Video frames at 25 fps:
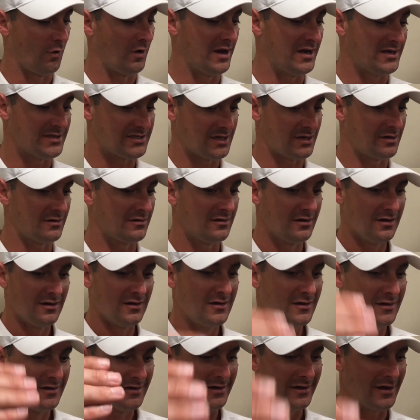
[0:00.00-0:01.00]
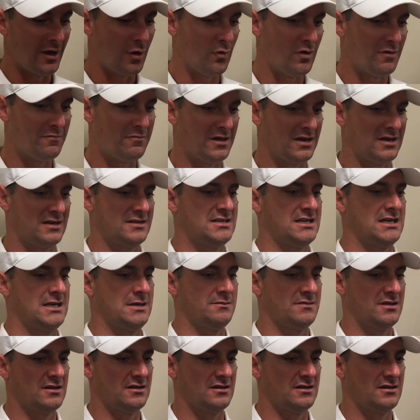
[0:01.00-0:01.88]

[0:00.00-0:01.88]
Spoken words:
reason, you know, we've been a team